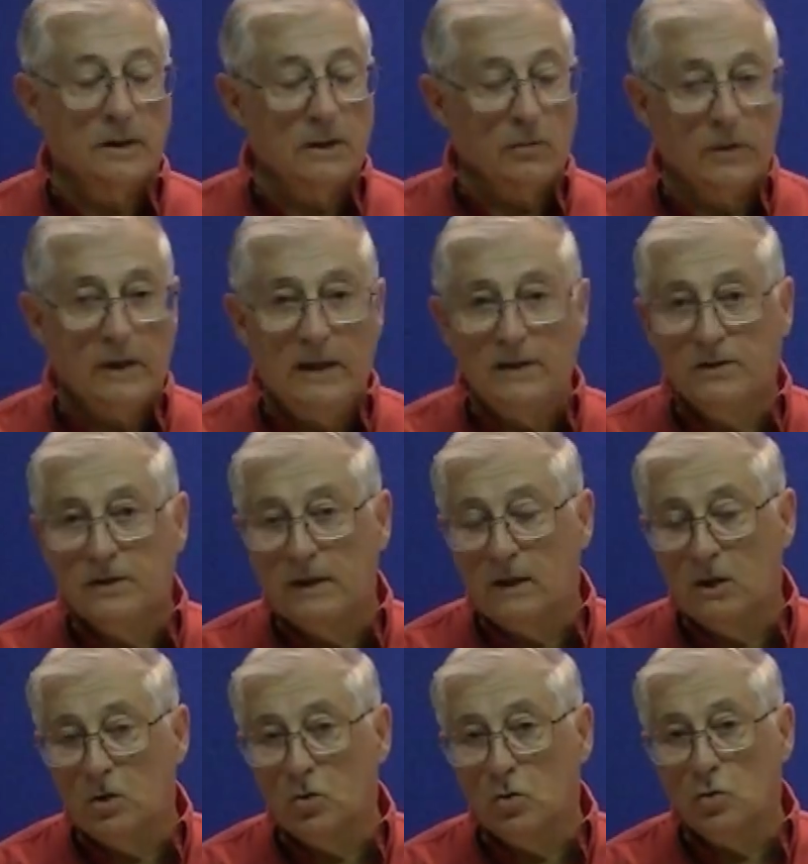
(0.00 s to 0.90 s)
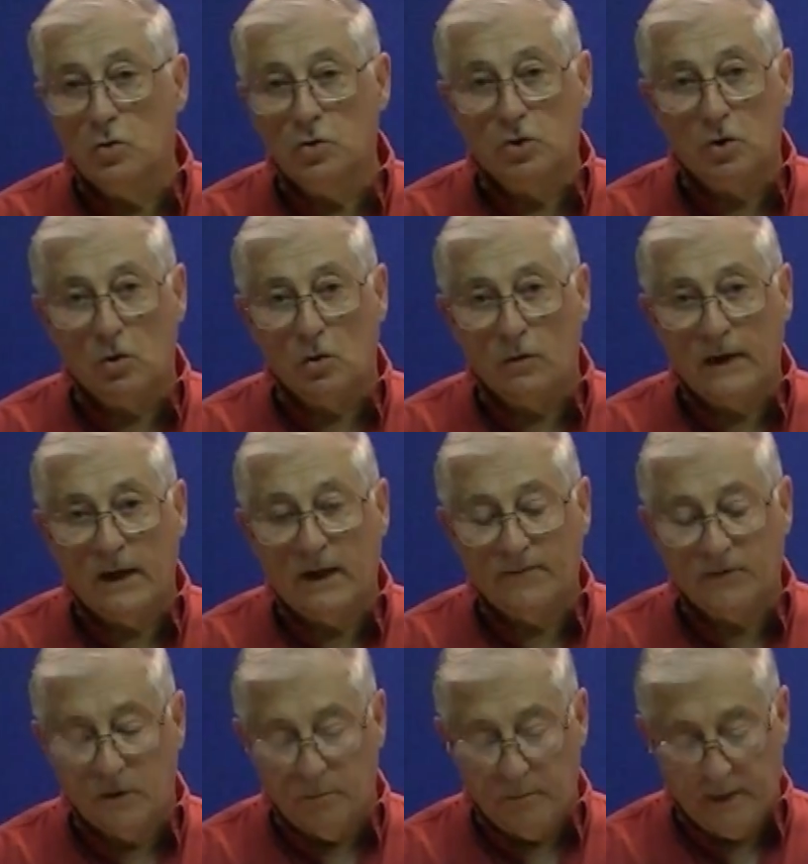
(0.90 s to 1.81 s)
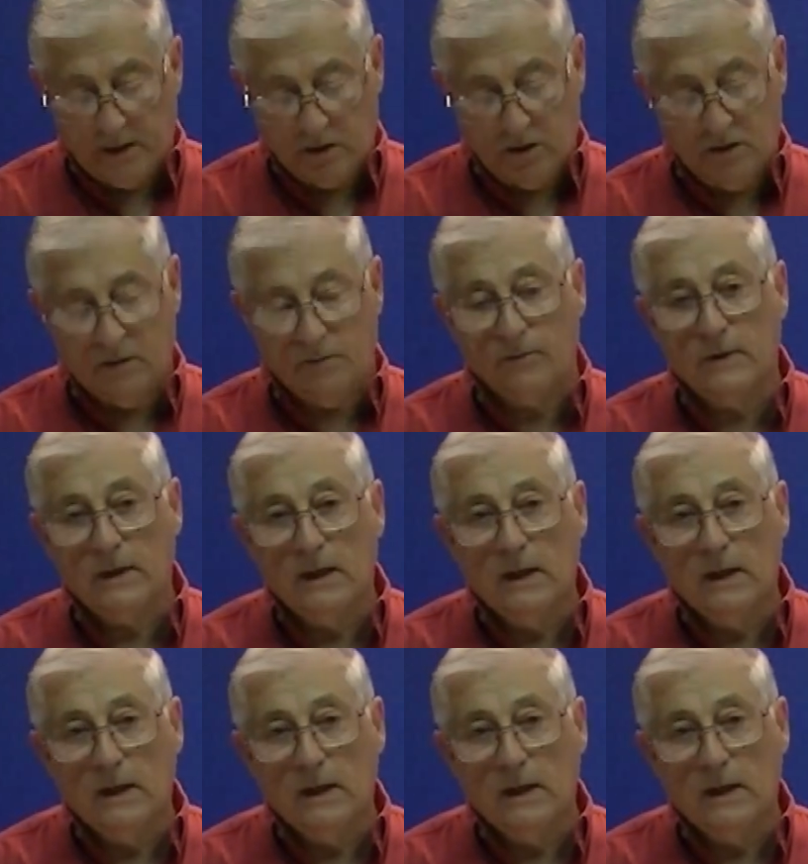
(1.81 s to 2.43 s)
they're easy to use, you don't have to mix them.